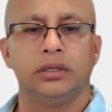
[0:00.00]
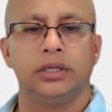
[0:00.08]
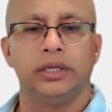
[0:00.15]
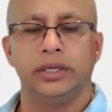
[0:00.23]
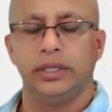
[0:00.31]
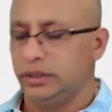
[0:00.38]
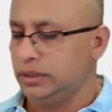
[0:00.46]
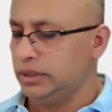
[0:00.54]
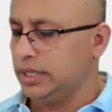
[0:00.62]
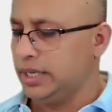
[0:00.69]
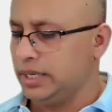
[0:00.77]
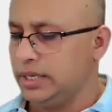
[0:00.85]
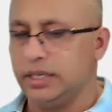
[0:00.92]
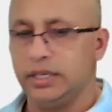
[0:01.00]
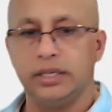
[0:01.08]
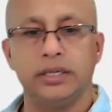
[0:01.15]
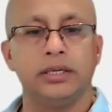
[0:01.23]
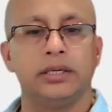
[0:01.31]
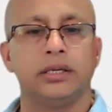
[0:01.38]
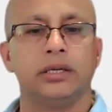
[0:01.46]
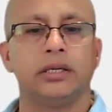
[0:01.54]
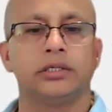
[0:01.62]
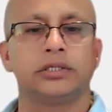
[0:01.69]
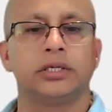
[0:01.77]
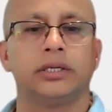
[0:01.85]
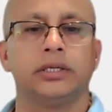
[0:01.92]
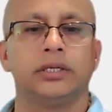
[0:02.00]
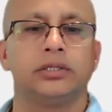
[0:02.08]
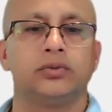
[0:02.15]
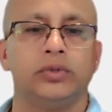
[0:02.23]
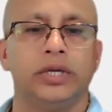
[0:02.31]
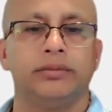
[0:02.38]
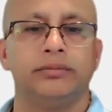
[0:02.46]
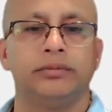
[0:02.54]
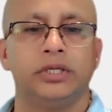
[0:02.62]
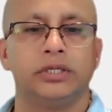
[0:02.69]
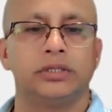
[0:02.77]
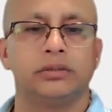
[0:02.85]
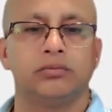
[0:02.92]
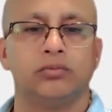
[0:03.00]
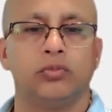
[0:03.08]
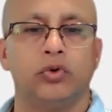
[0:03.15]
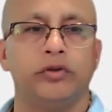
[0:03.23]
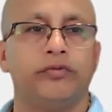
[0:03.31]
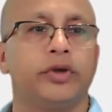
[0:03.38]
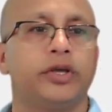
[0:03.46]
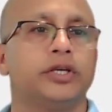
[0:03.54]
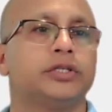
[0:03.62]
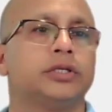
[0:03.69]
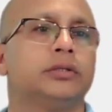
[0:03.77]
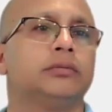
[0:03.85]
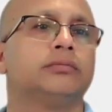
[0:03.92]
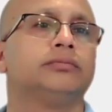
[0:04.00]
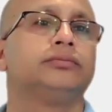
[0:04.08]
And then status, we have this modification.